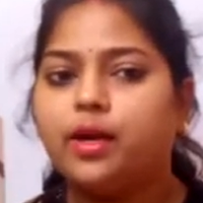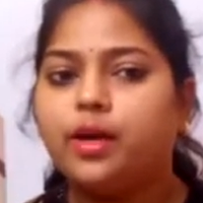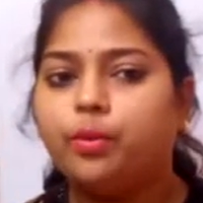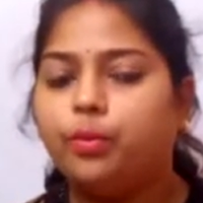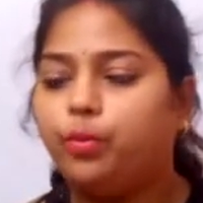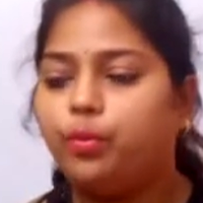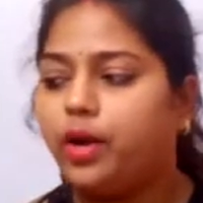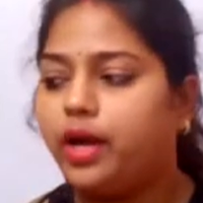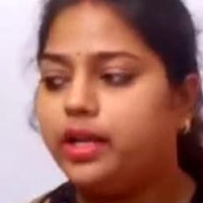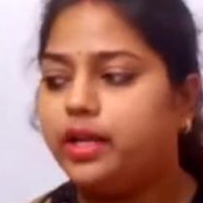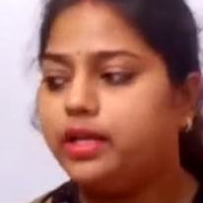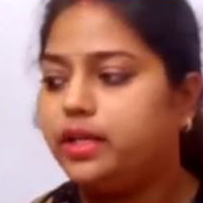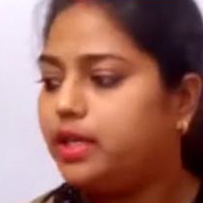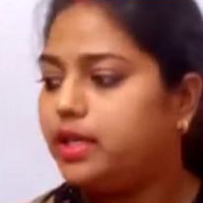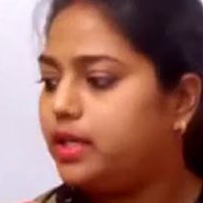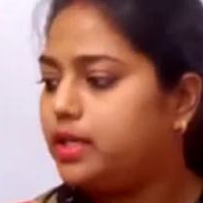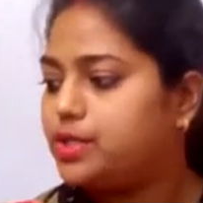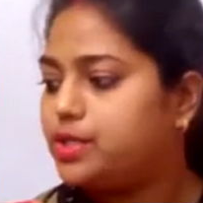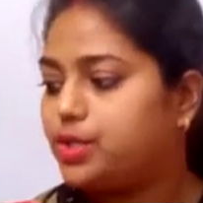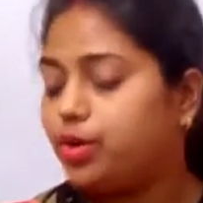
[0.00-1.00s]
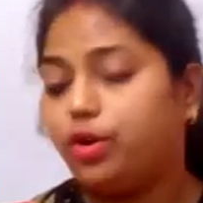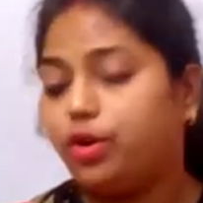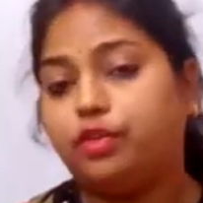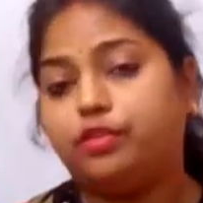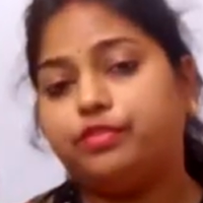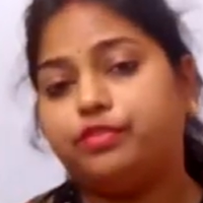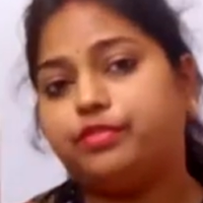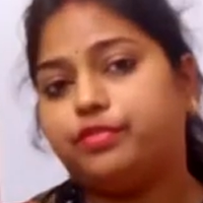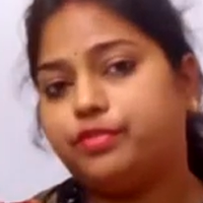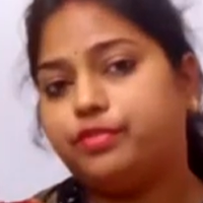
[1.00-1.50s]
One is
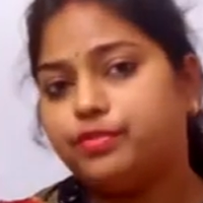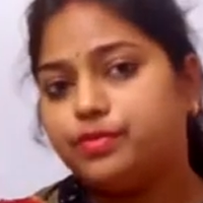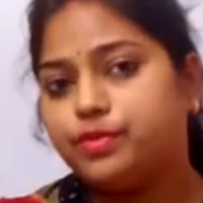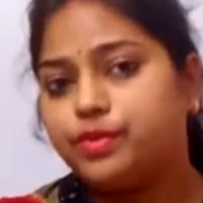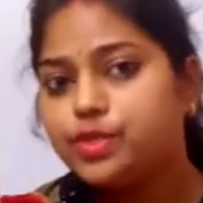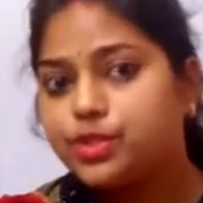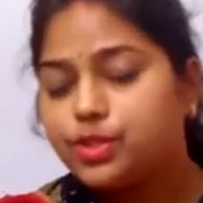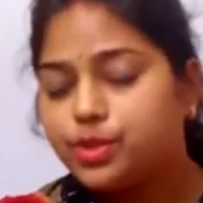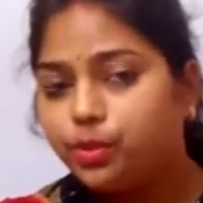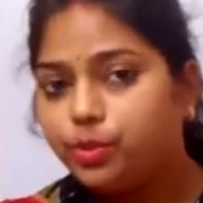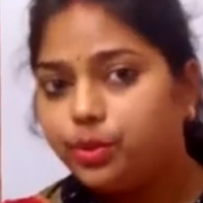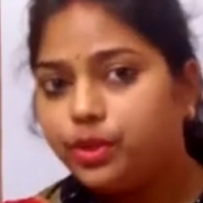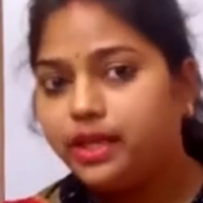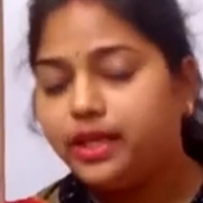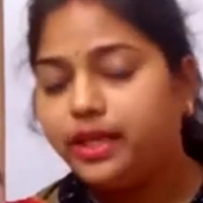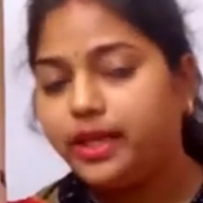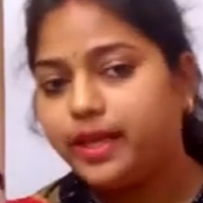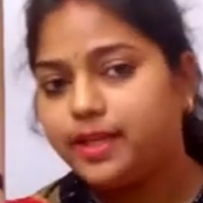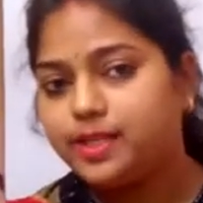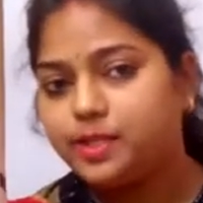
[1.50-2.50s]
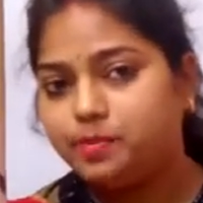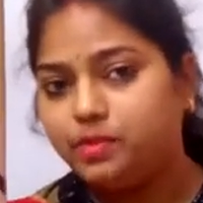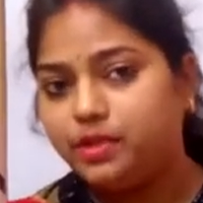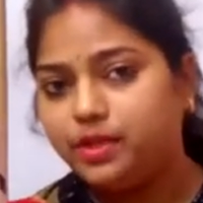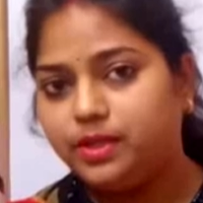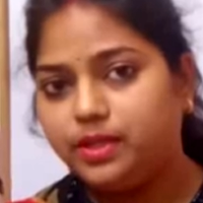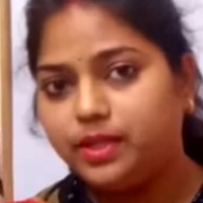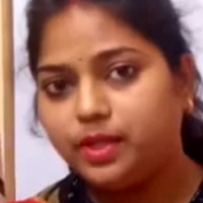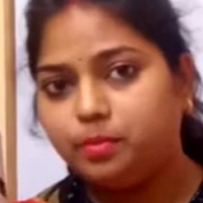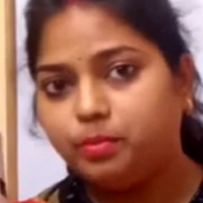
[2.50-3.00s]
of Sony
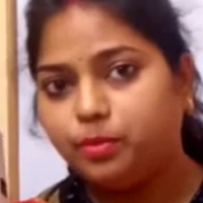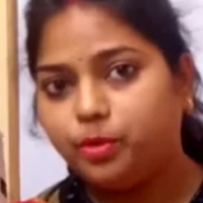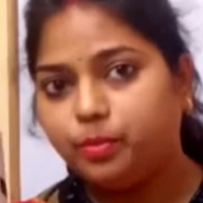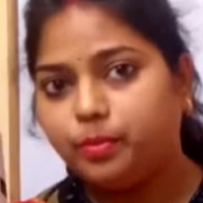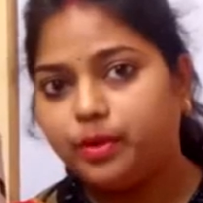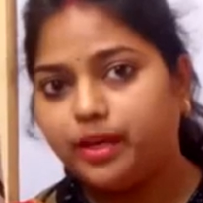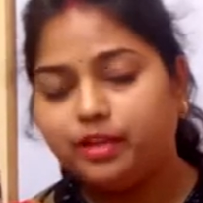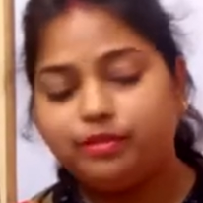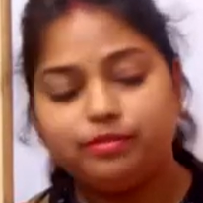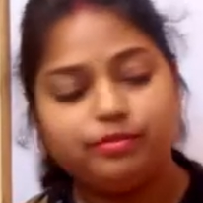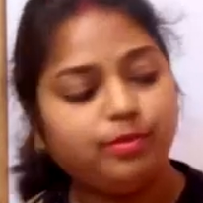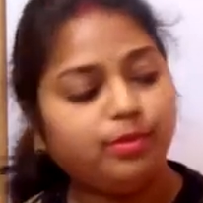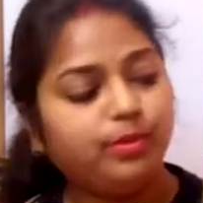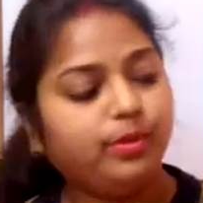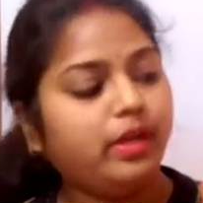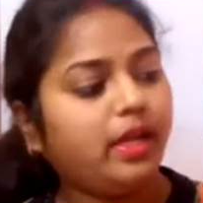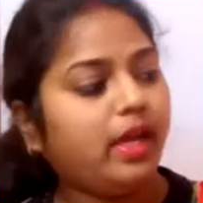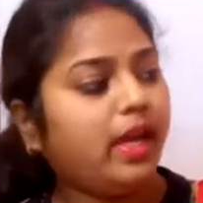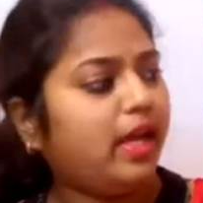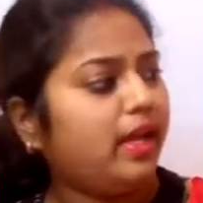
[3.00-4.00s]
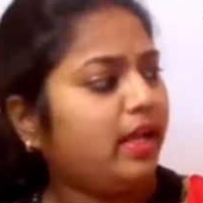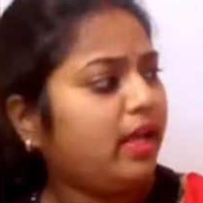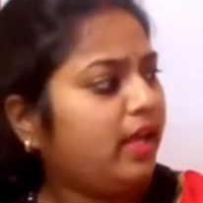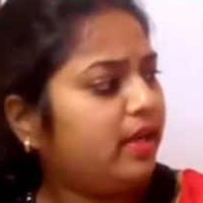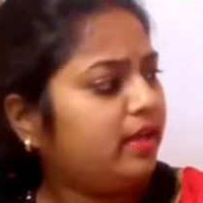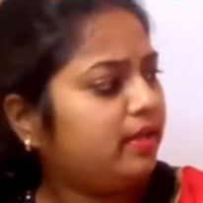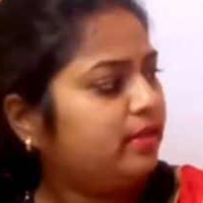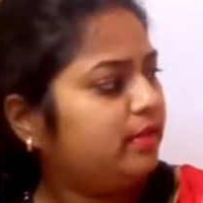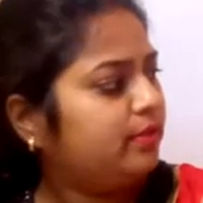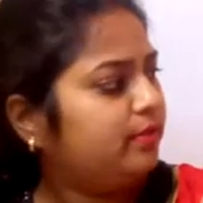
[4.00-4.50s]
Xperia mobile phone and
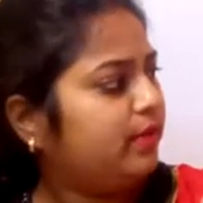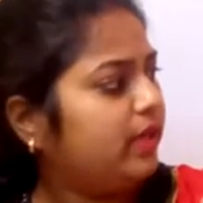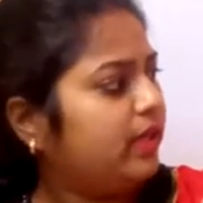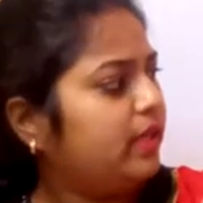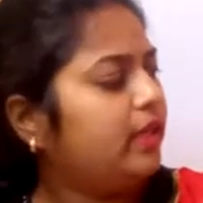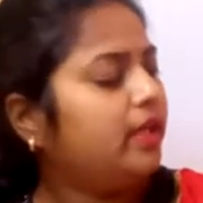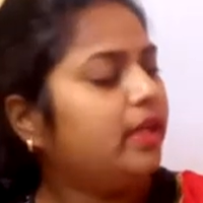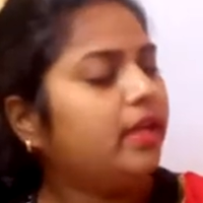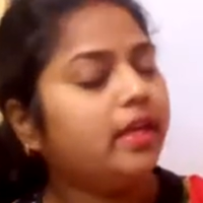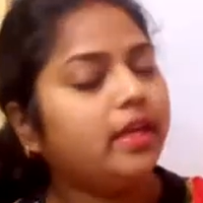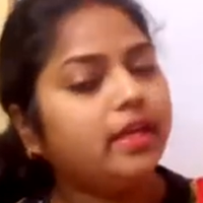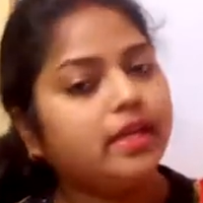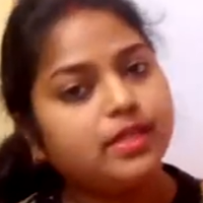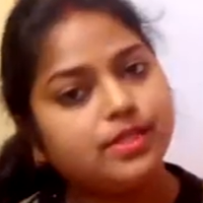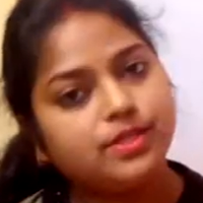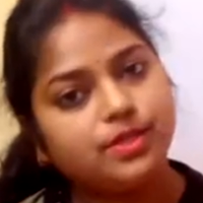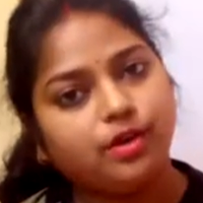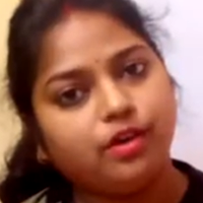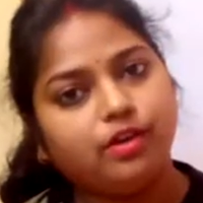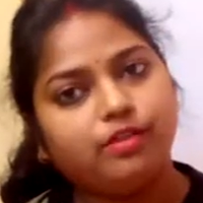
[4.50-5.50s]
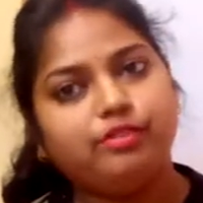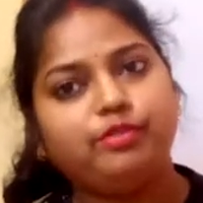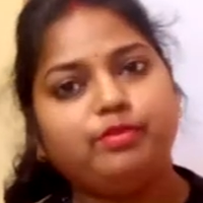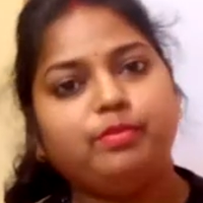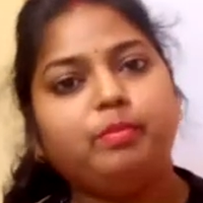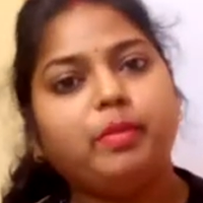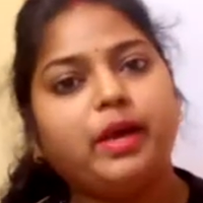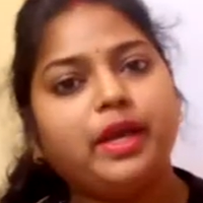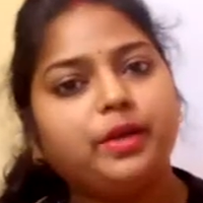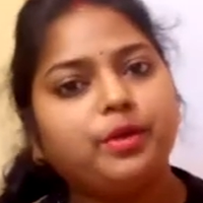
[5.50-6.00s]
another one is of
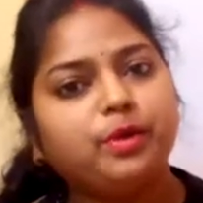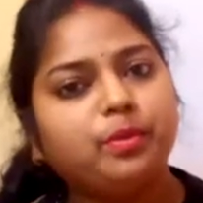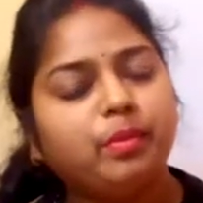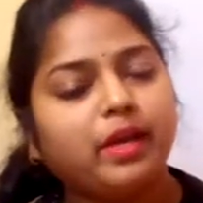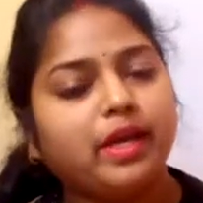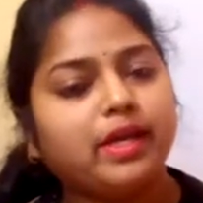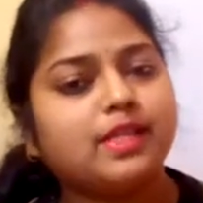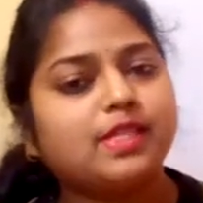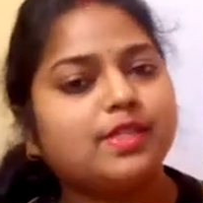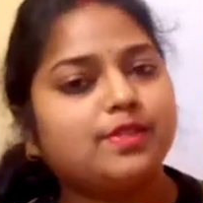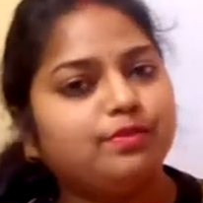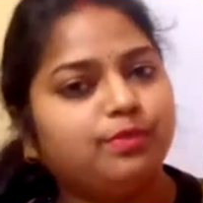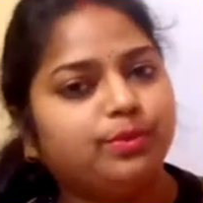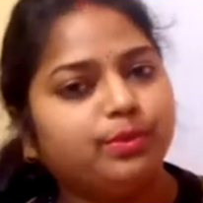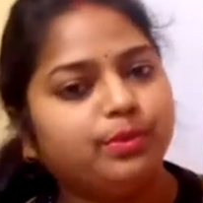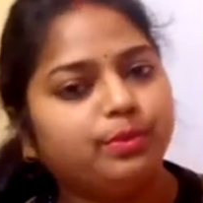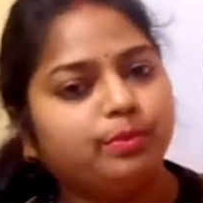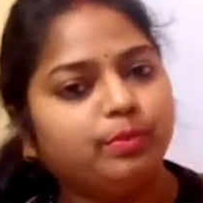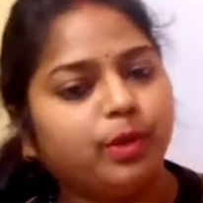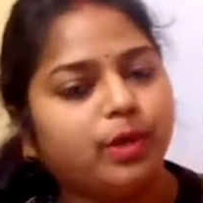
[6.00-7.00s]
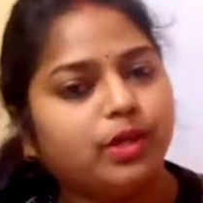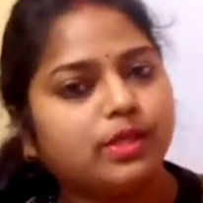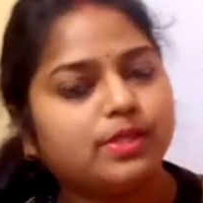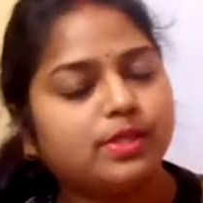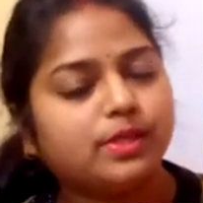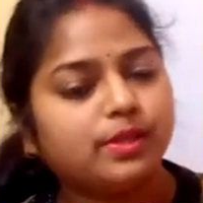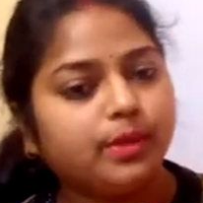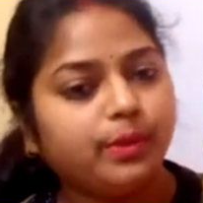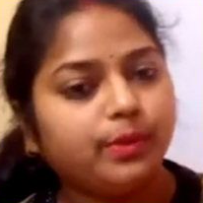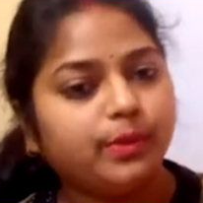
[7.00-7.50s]
Micromax phone
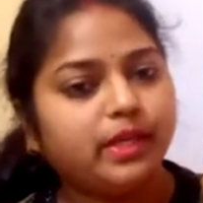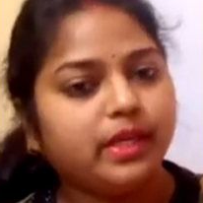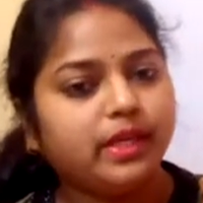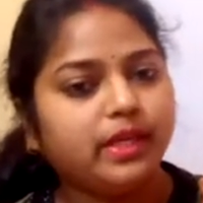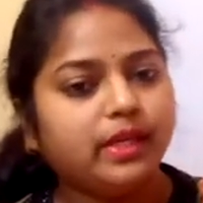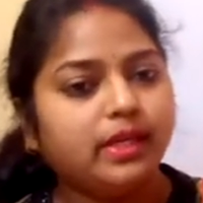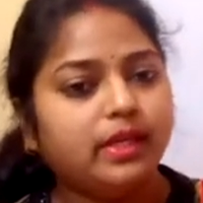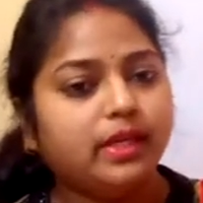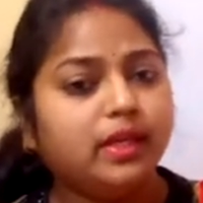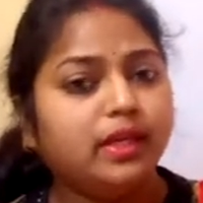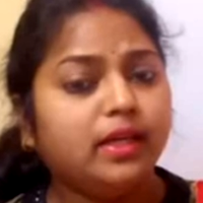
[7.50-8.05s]
box. Okay.